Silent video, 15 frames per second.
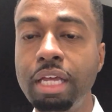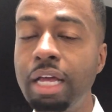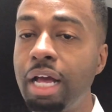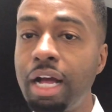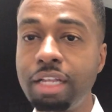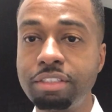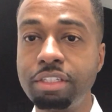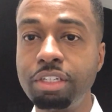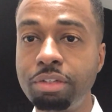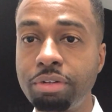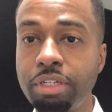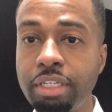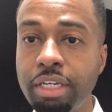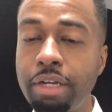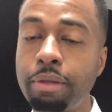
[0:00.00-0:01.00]
I'll tell you right
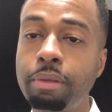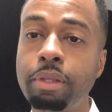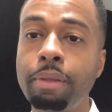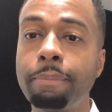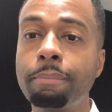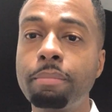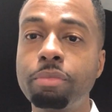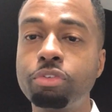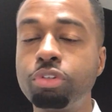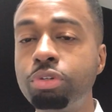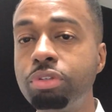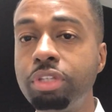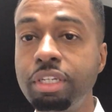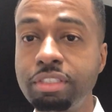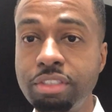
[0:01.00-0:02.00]
now, 2
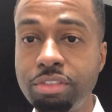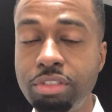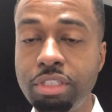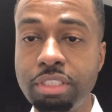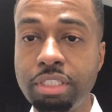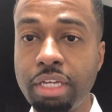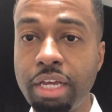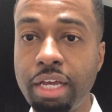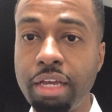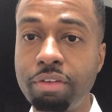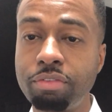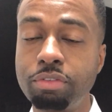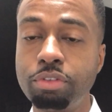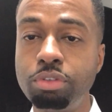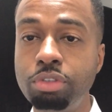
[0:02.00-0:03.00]
things that you need to have.
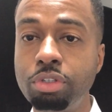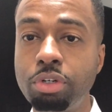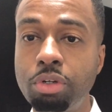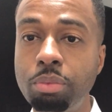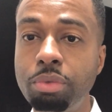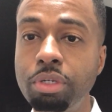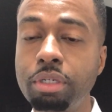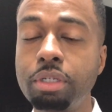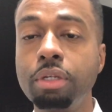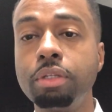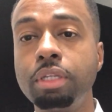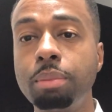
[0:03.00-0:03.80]
Do your homework.